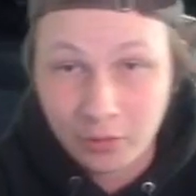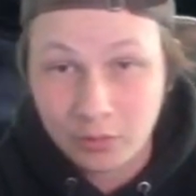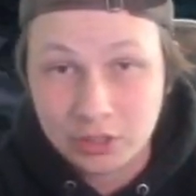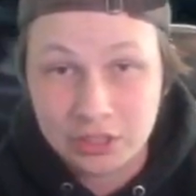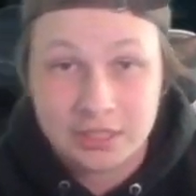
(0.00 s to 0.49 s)

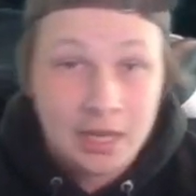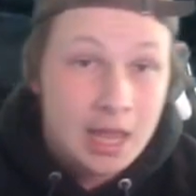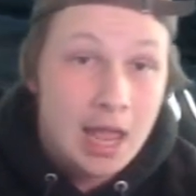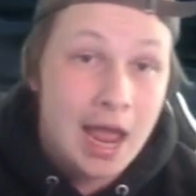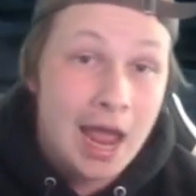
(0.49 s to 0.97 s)
which is
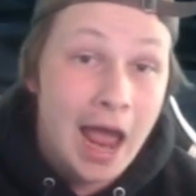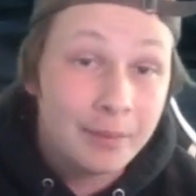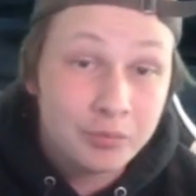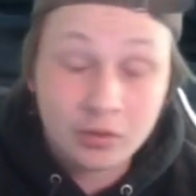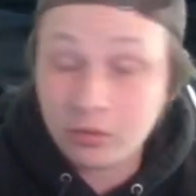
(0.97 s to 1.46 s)

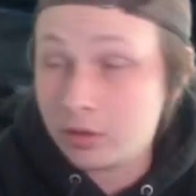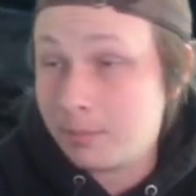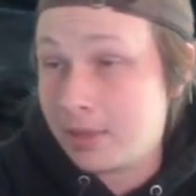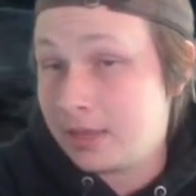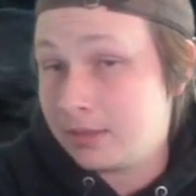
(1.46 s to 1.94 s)
absolutely
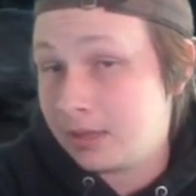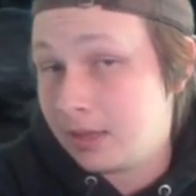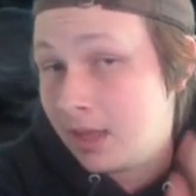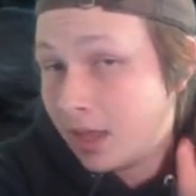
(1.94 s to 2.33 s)
amazing